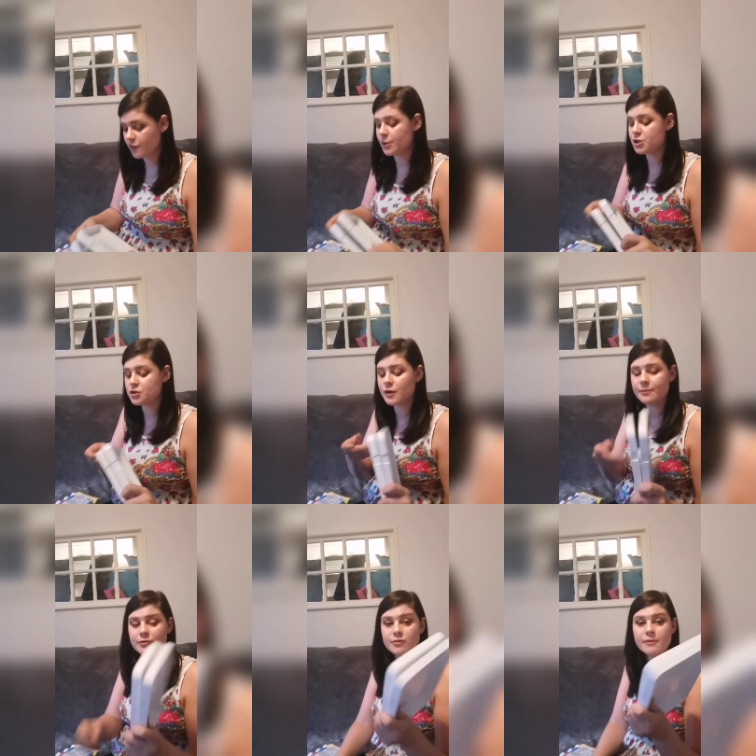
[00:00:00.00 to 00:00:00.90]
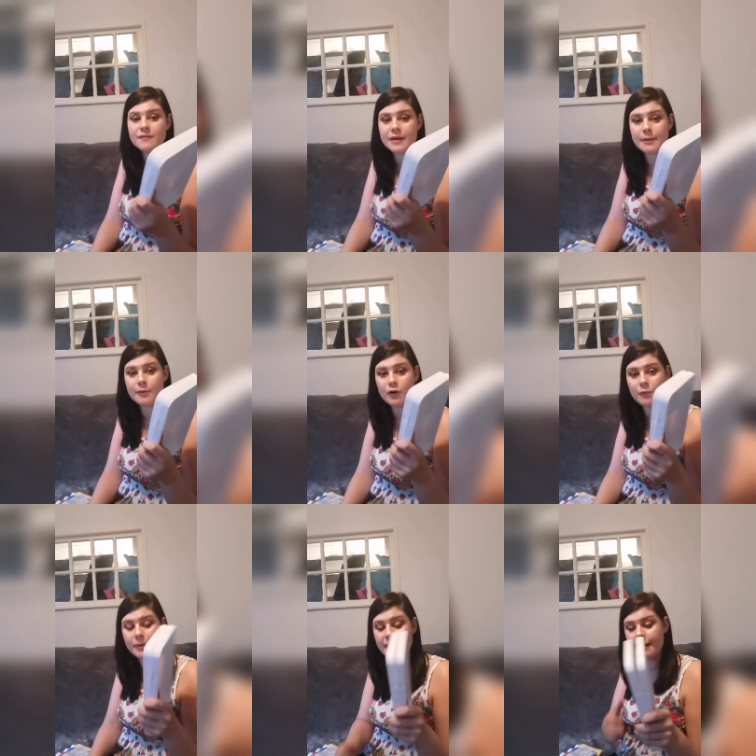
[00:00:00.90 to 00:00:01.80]
So I just got him two of them,
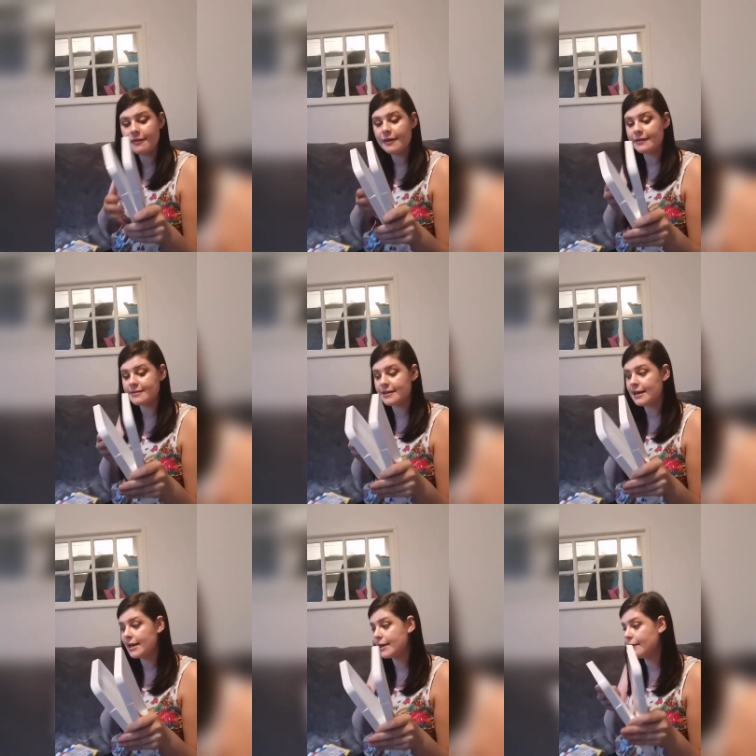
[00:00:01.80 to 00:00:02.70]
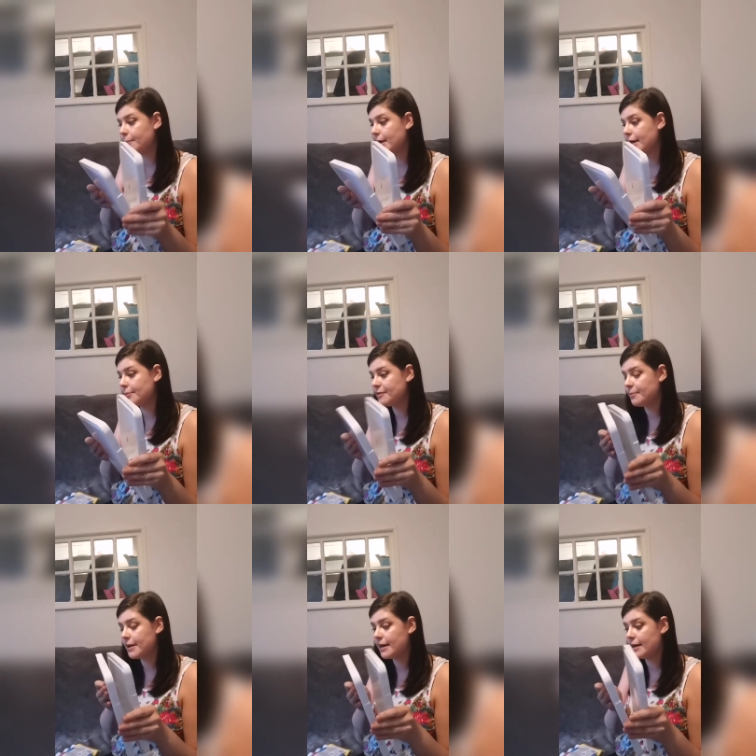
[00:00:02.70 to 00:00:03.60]
hoping that I'll be able to
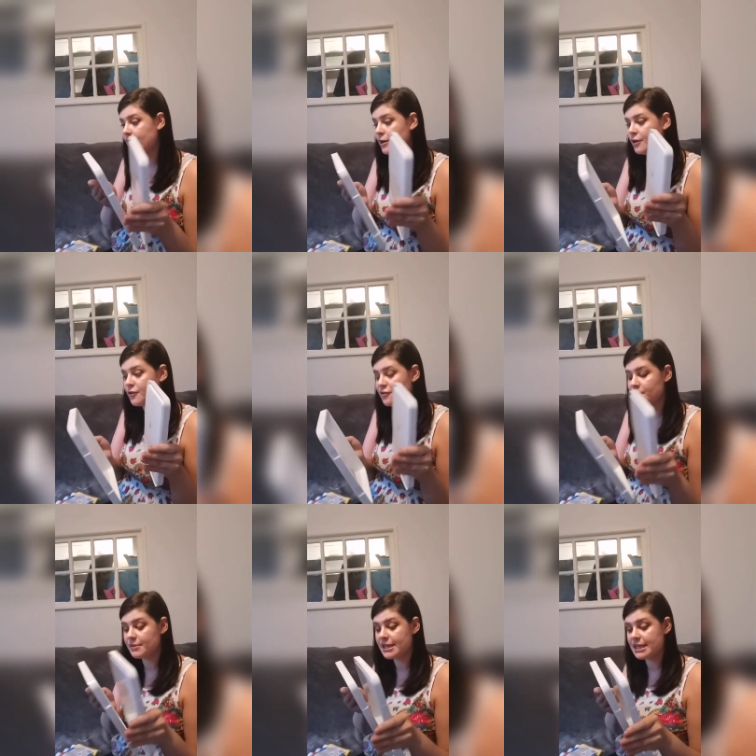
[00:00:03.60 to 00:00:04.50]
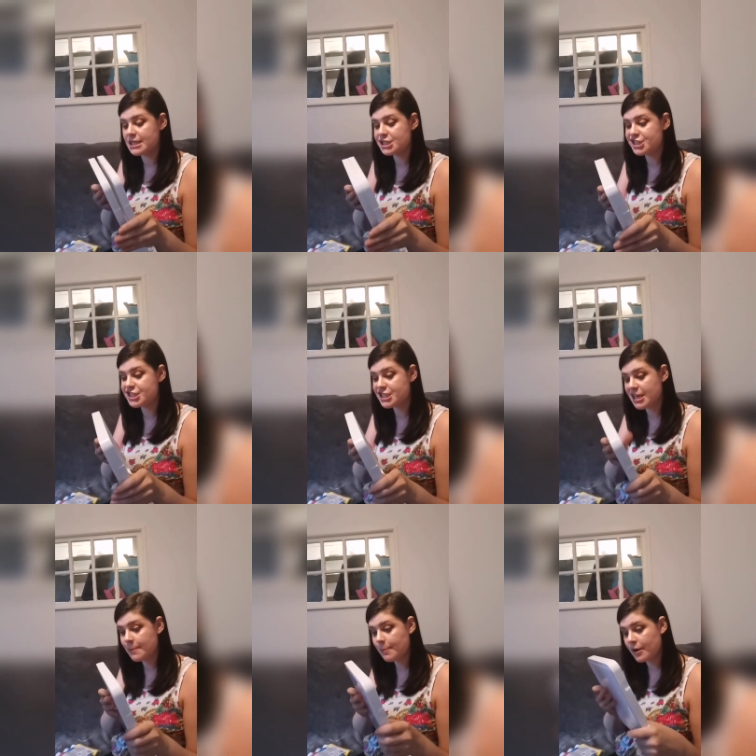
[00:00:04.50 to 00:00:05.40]
buy something
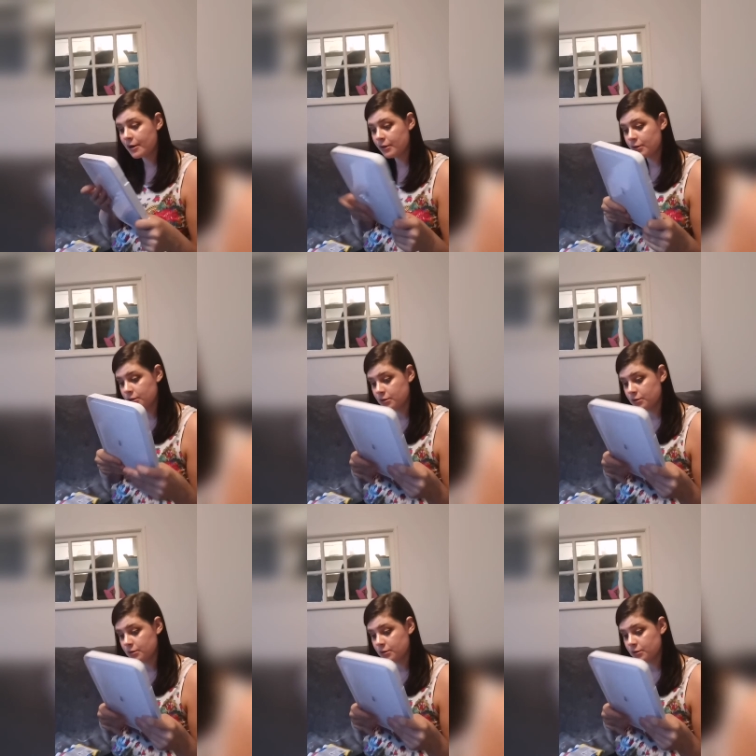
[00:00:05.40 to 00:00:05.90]
cheaper.